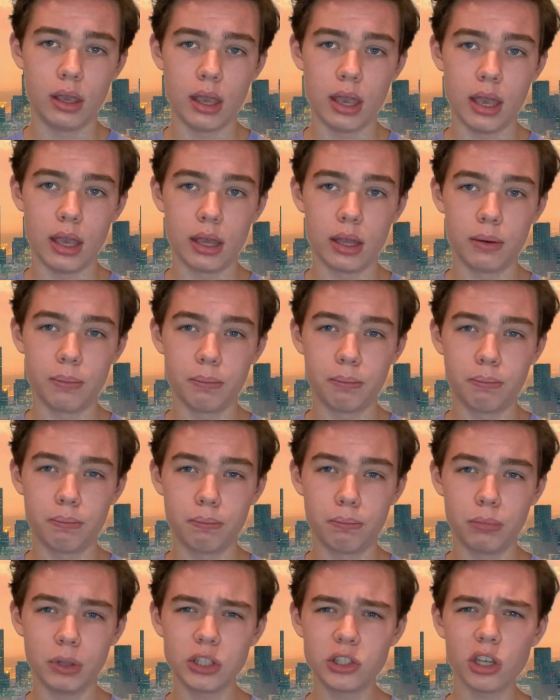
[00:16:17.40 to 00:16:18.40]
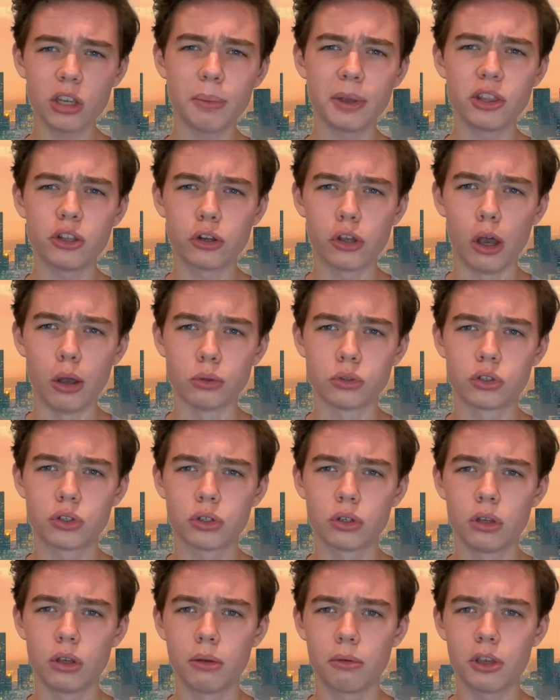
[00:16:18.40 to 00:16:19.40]
And let's talk about their coach,
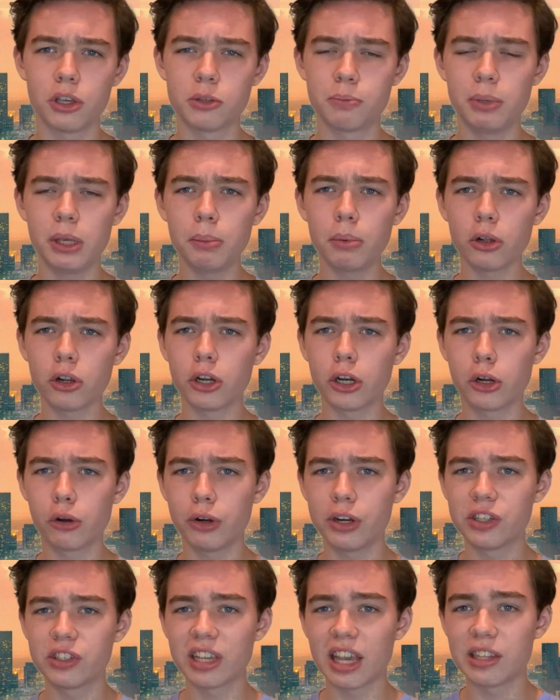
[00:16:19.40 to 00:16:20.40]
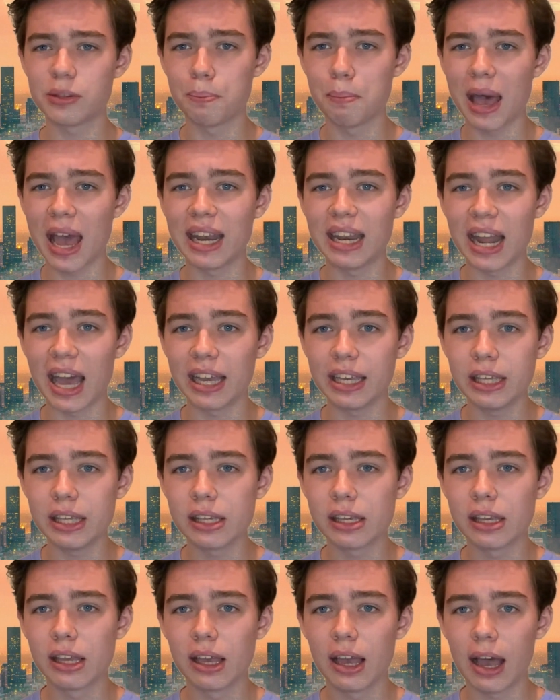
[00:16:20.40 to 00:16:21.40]
because people are going to criticize Matt
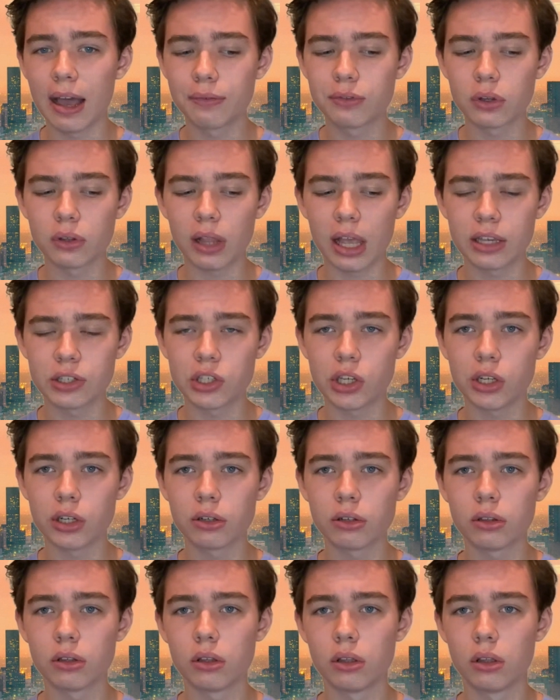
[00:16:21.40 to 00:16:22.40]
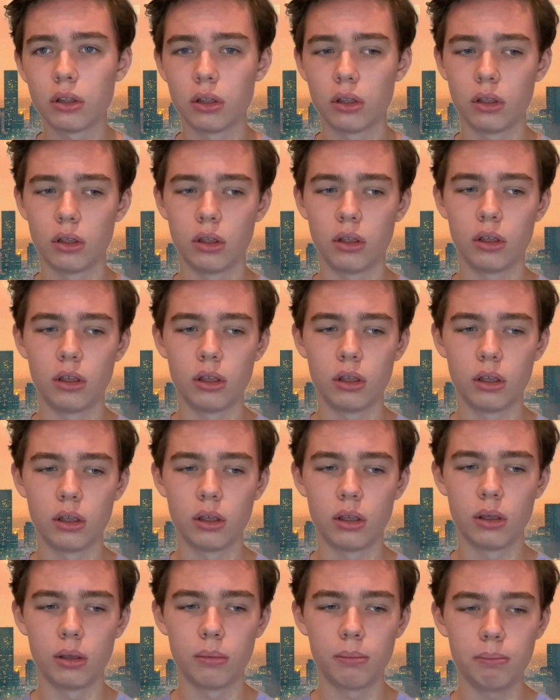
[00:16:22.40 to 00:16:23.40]
Nagy after last year.
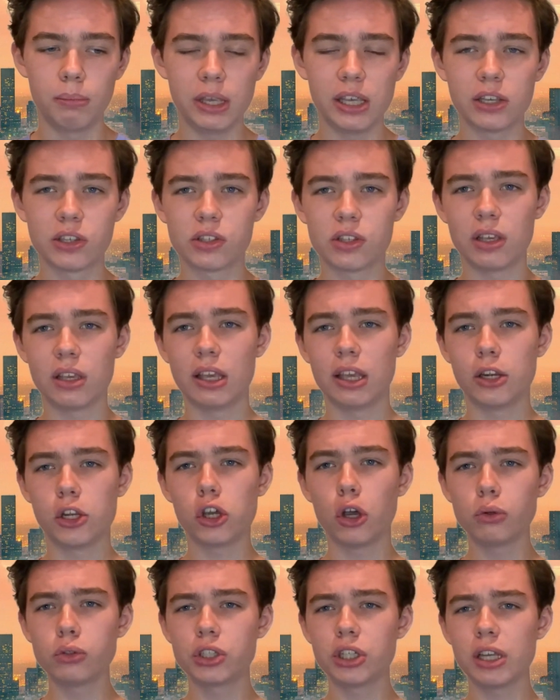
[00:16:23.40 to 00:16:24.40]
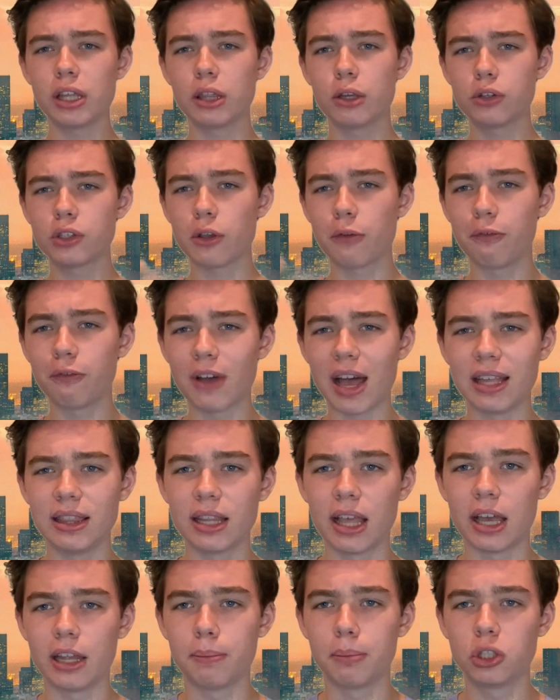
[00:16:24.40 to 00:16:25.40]
Because in coaching, there's a fine
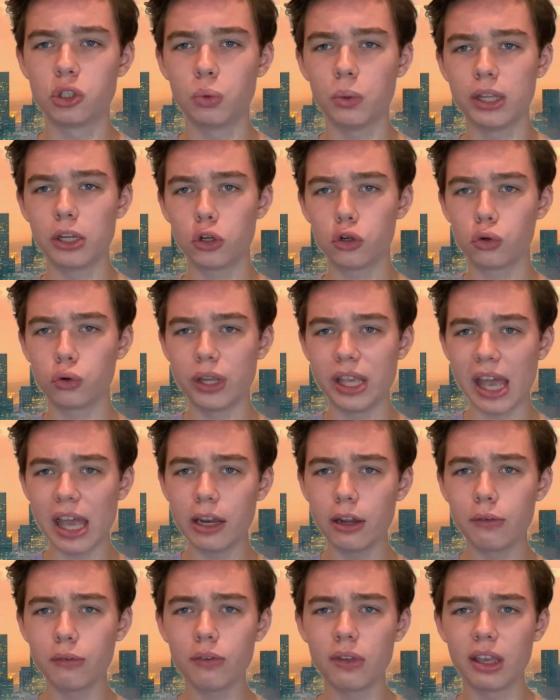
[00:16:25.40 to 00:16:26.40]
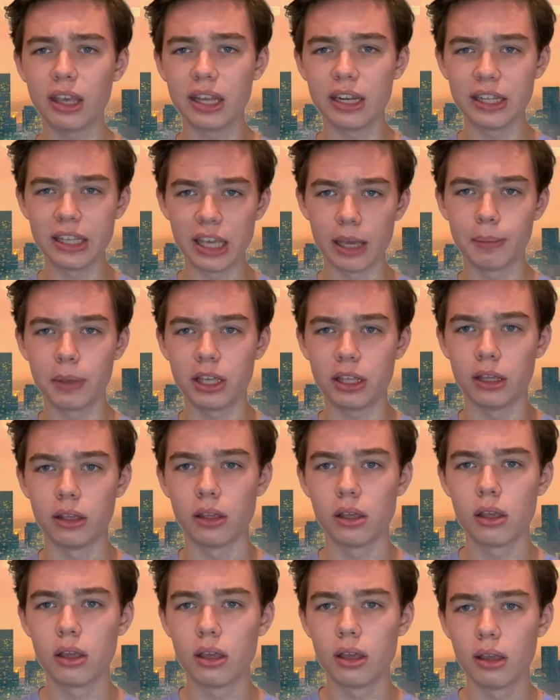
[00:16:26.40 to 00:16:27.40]
line between creative and gimmicky.
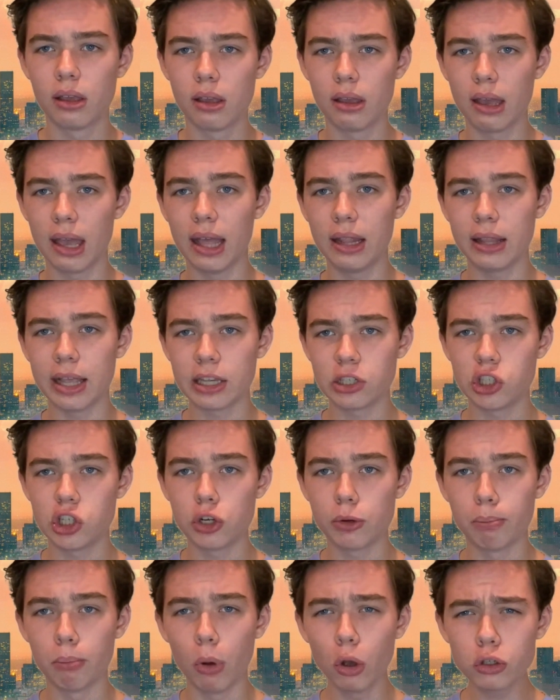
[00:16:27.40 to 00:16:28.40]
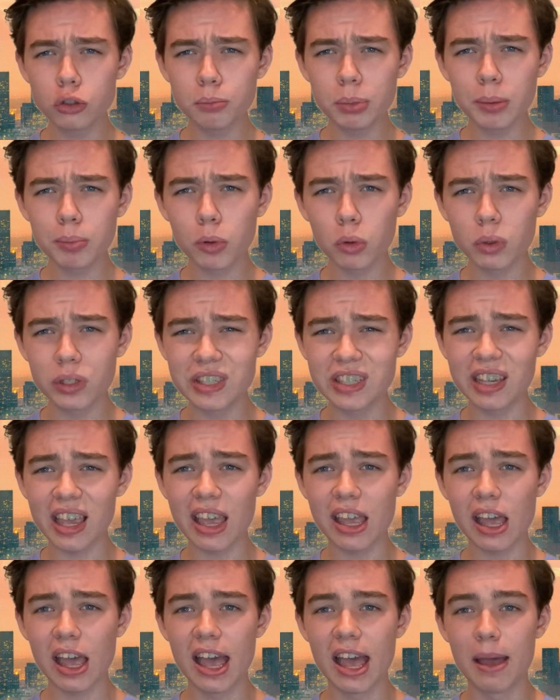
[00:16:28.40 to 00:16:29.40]
And last year, most people would
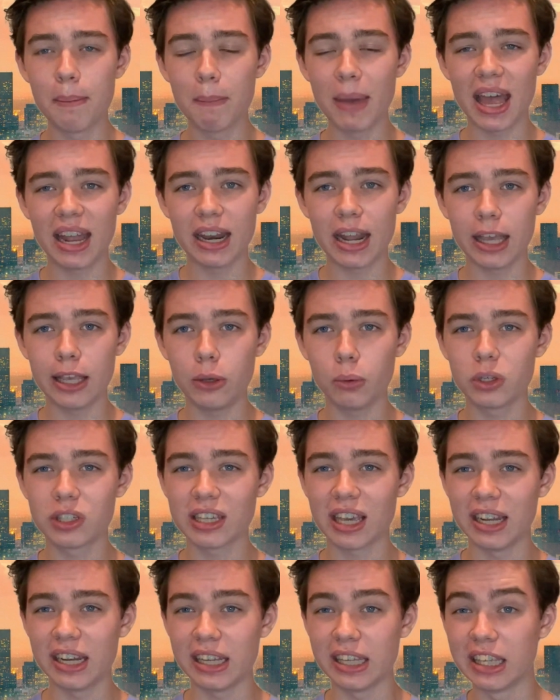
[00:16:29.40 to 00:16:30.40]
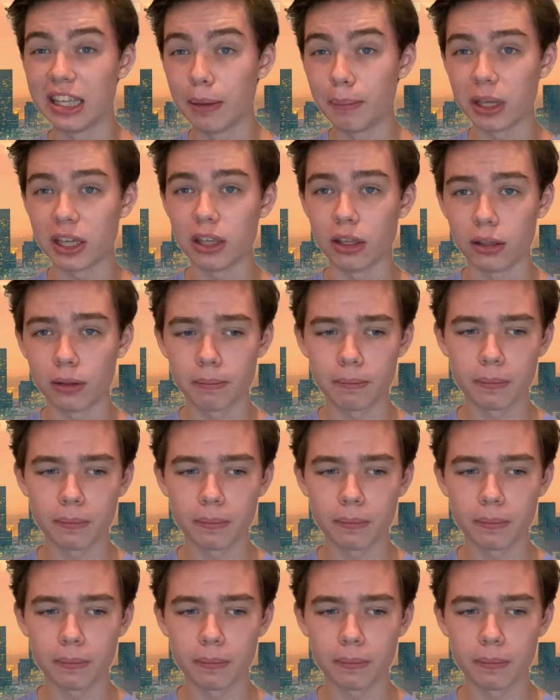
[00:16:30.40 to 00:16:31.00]
say Matt Nagy was kind of gimmicky.